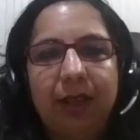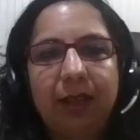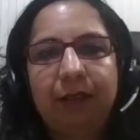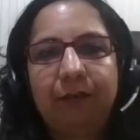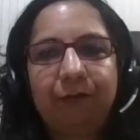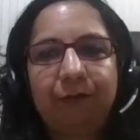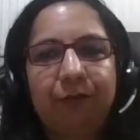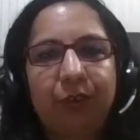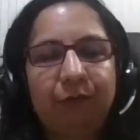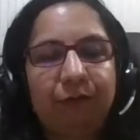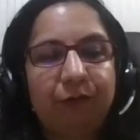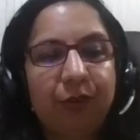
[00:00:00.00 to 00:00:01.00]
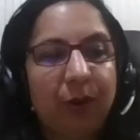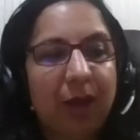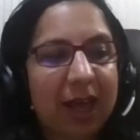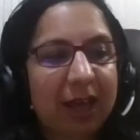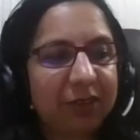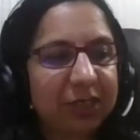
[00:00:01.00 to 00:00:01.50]
If you
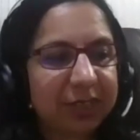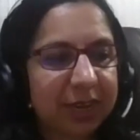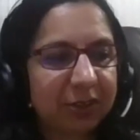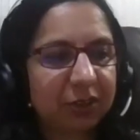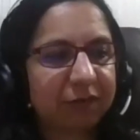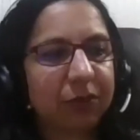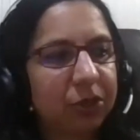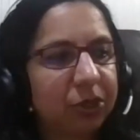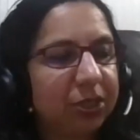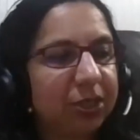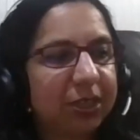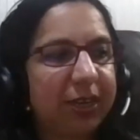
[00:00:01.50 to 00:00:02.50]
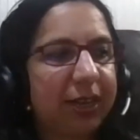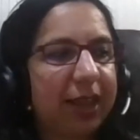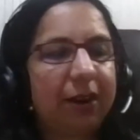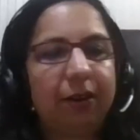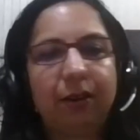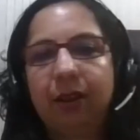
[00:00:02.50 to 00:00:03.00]
have a sense of urgency,
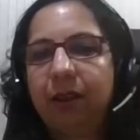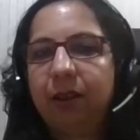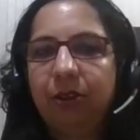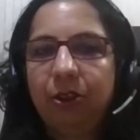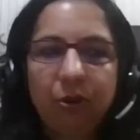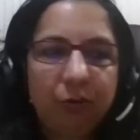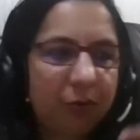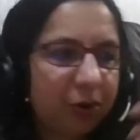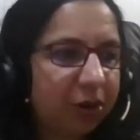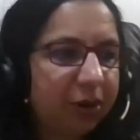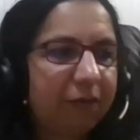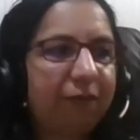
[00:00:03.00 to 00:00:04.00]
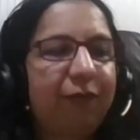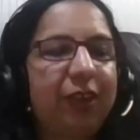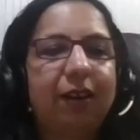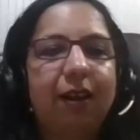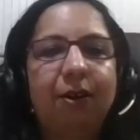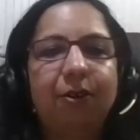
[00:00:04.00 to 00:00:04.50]
then you would
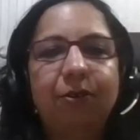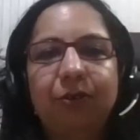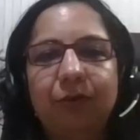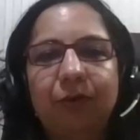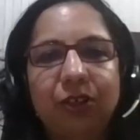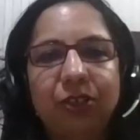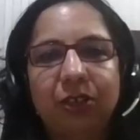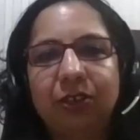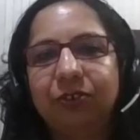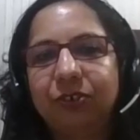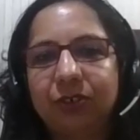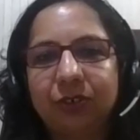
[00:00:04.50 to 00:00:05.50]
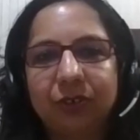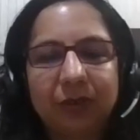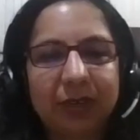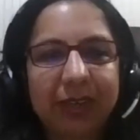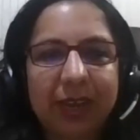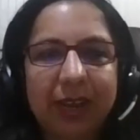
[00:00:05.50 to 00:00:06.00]
figure out what solution to
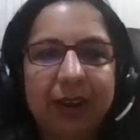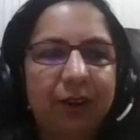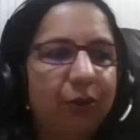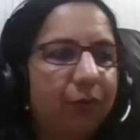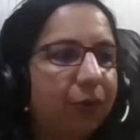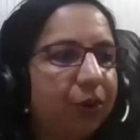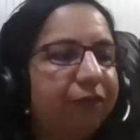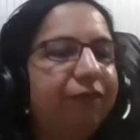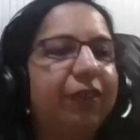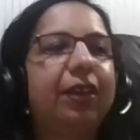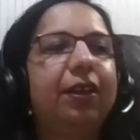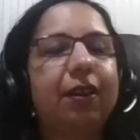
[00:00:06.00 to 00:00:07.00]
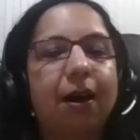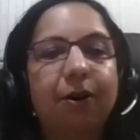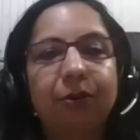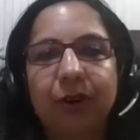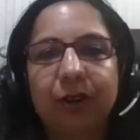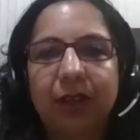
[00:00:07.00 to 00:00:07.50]
create. You would figure
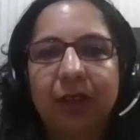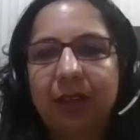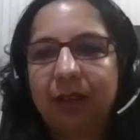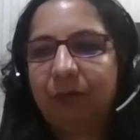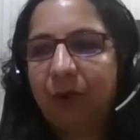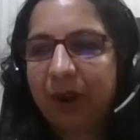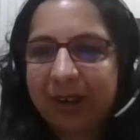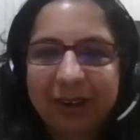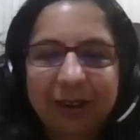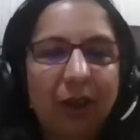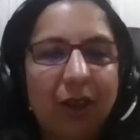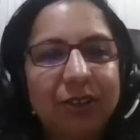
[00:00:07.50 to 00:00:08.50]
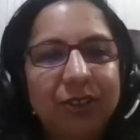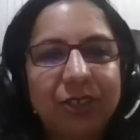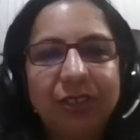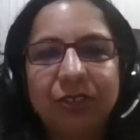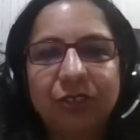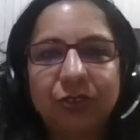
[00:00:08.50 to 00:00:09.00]
out what
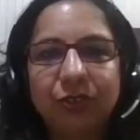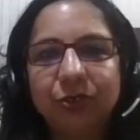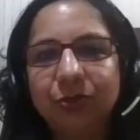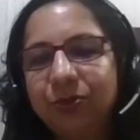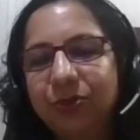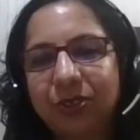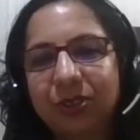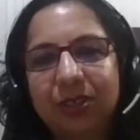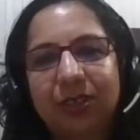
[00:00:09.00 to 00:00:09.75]
technologies to use.